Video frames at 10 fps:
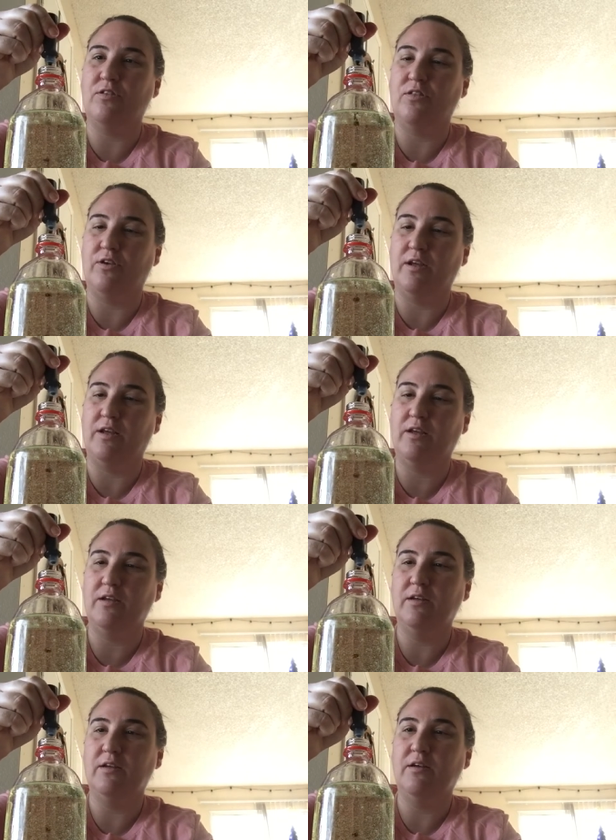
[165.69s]
2, 3,
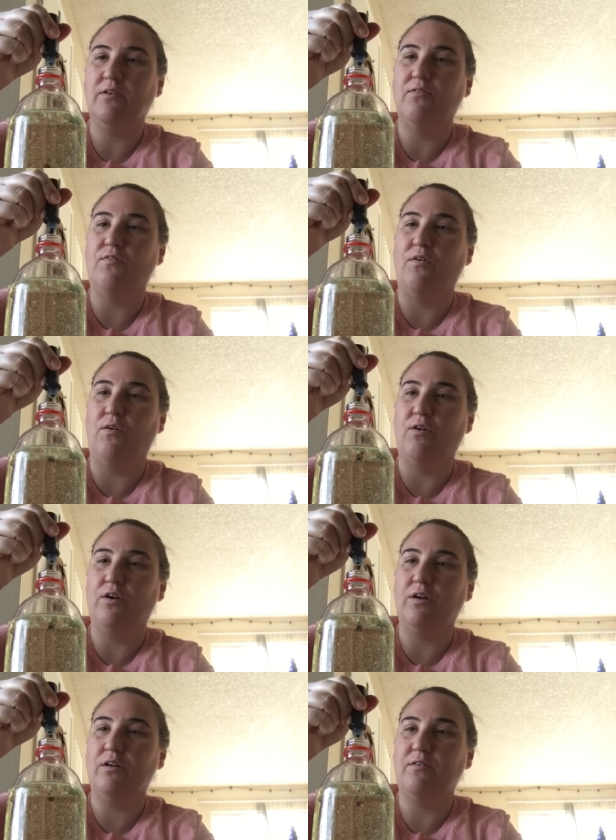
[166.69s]
4,